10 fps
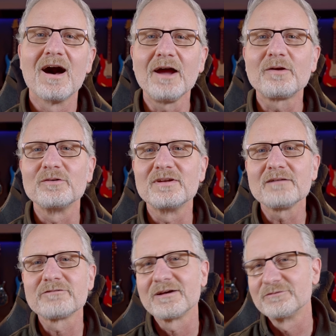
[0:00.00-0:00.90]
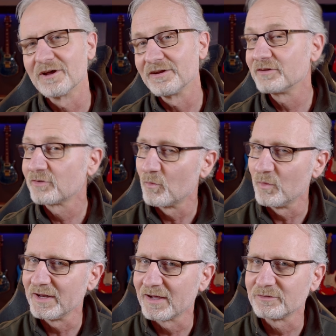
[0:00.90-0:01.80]
I could never have done this
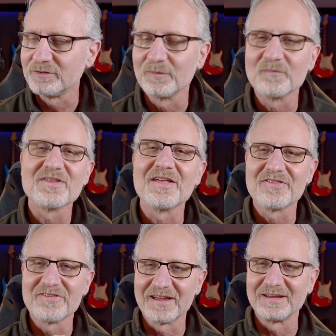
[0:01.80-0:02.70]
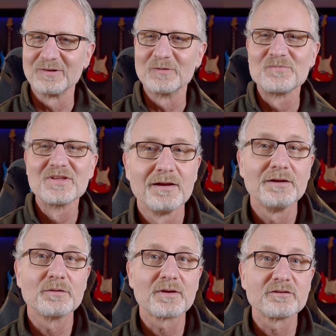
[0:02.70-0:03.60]
without you. Thank you.
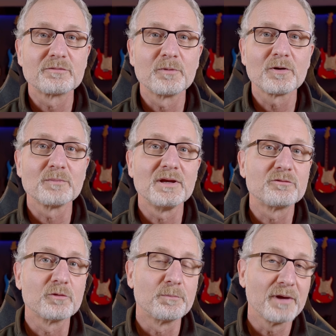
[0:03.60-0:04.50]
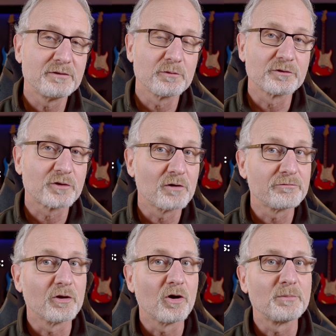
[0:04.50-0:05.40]
You can support me through Patreon,
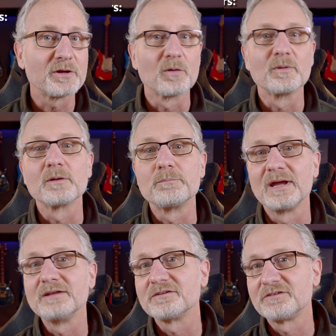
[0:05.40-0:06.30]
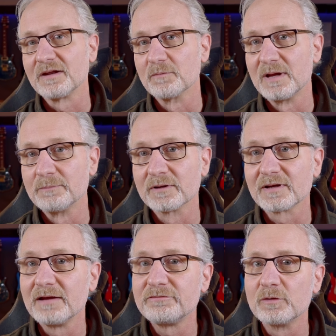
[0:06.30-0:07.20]
Ko-fi or becoming a paid channel member.
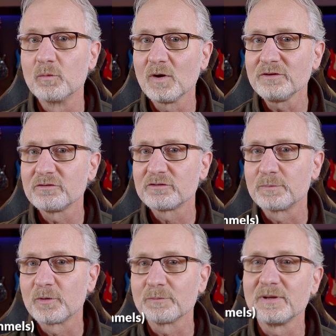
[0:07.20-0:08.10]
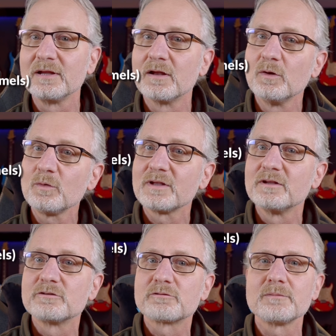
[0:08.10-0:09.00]
If you want to support me, look in
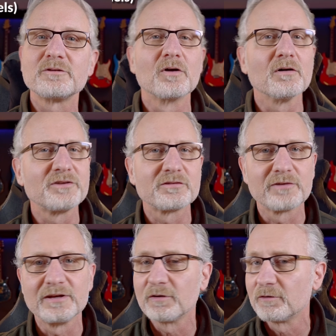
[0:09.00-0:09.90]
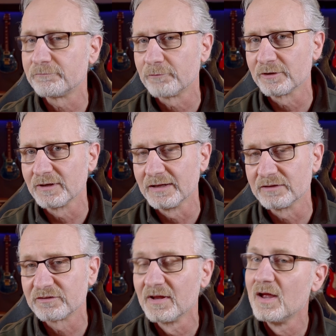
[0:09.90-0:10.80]
the description of this video for the
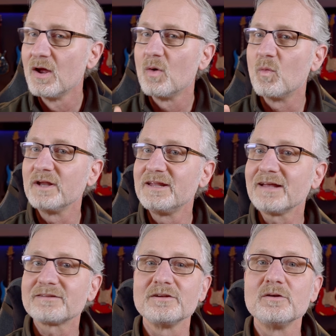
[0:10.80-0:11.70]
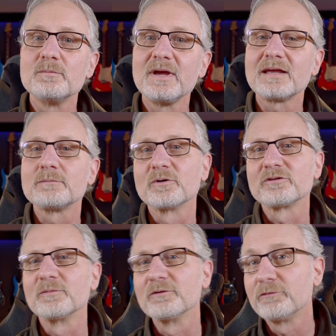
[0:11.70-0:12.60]
links. With that, you make it
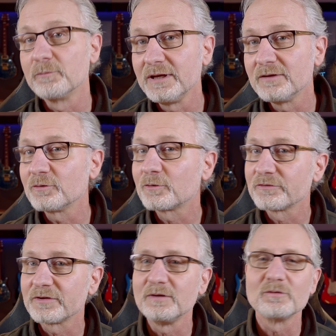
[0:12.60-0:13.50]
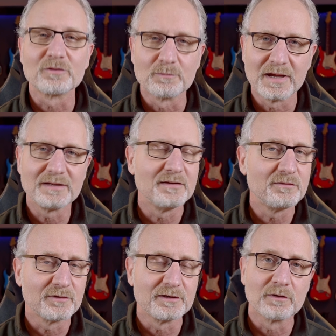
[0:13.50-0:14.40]
possible for me to continue to make
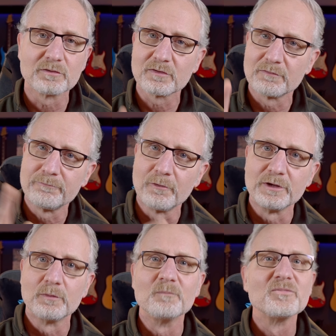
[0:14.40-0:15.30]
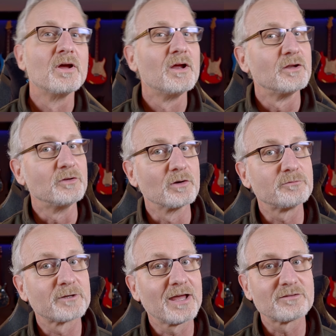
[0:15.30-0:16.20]
these videos for you. Don't
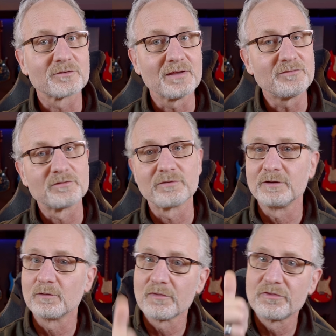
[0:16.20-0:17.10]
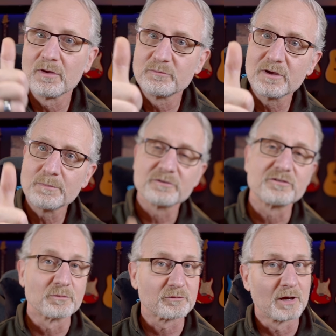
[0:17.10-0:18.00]
forget to give this video a thumbs up,
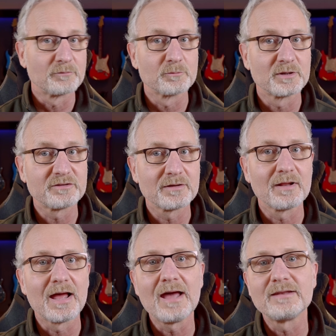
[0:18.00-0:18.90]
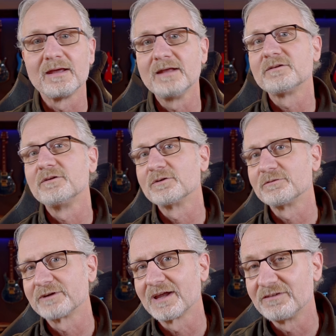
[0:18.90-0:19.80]
subscribe to my channel and hit the
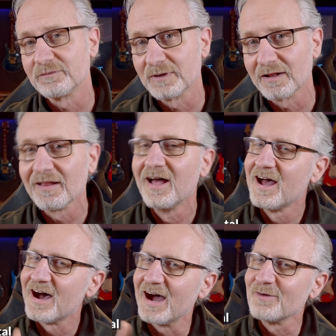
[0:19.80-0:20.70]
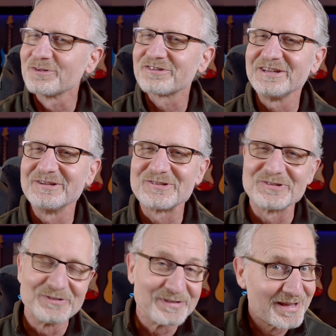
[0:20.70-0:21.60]
notification bell. I will see you
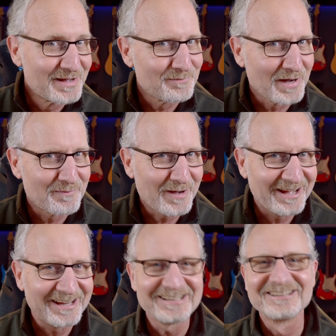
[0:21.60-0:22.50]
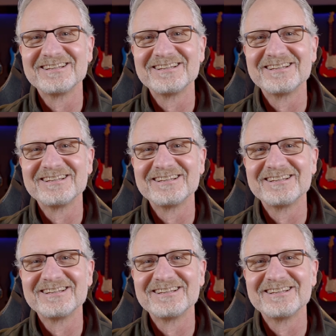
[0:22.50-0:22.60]
soon. Bye bye.